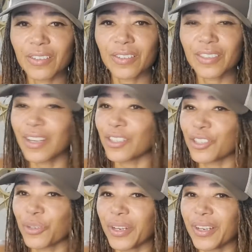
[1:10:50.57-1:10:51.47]
It's not
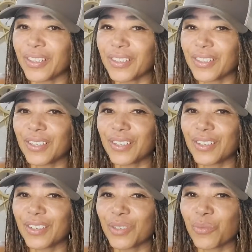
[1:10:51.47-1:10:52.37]
Shari because it's
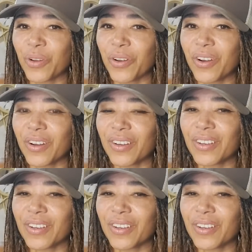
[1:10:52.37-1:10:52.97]
just one R.